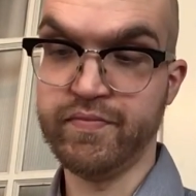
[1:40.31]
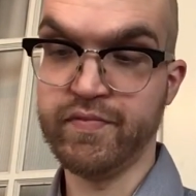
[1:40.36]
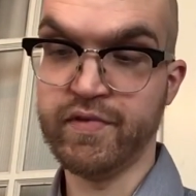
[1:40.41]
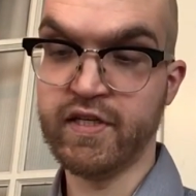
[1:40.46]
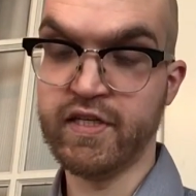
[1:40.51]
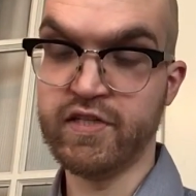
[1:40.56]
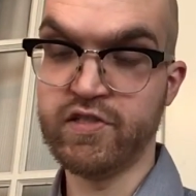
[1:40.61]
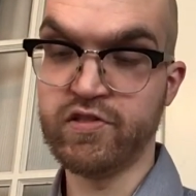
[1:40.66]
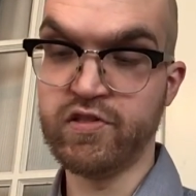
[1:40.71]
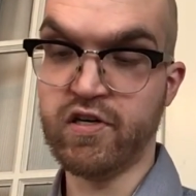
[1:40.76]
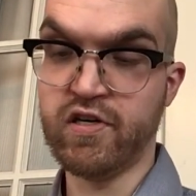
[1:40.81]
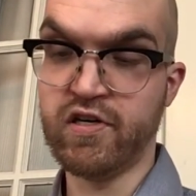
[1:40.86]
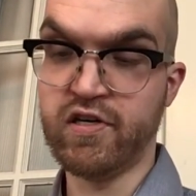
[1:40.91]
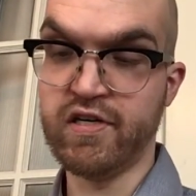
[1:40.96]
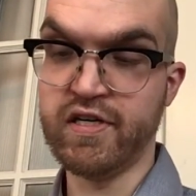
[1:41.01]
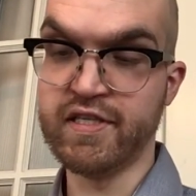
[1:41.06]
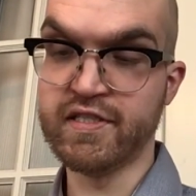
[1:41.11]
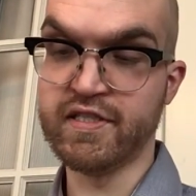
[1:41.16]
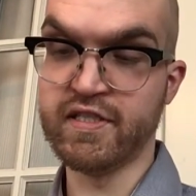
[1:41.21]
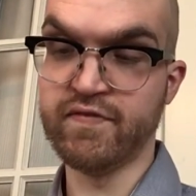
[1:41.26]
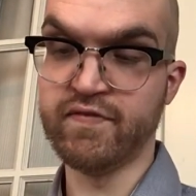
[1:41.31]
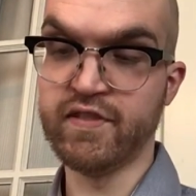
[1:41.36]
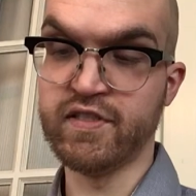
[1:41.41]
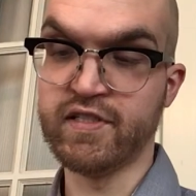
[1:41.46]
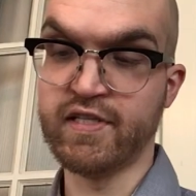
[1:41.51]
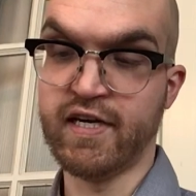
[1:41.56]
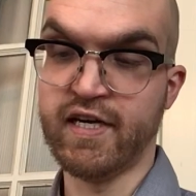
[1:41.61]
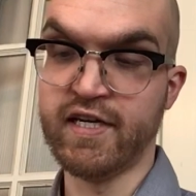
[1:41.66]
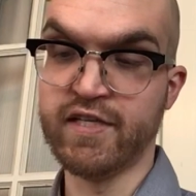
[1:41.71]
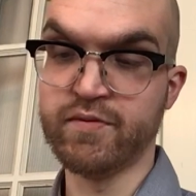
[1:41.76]
He saw as if his
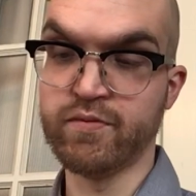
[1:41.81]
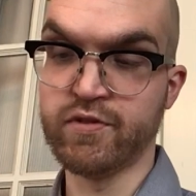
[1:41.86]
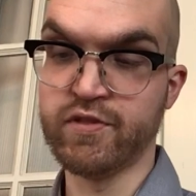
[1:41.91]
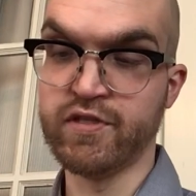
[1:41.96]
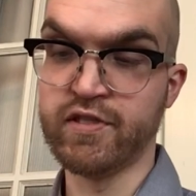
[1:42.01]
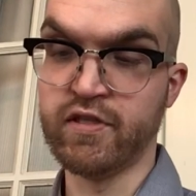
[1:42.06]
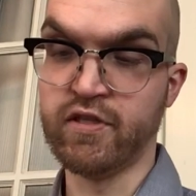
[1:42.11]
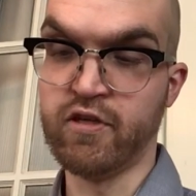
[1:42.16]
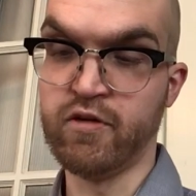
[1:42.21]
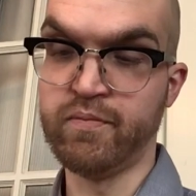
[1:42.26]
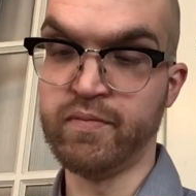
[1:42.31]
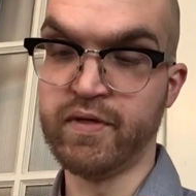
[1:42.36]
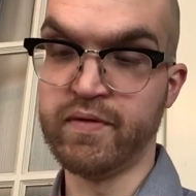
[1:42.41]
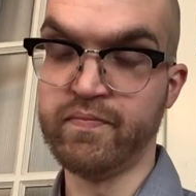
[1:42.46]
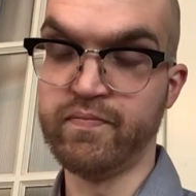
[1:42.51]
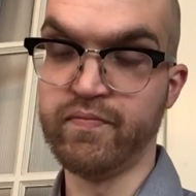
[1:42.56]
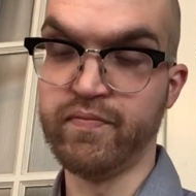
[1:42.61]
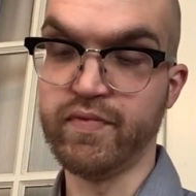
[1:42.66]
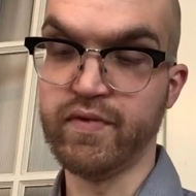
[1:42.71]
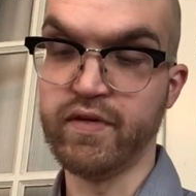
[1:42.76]
eyes were still open.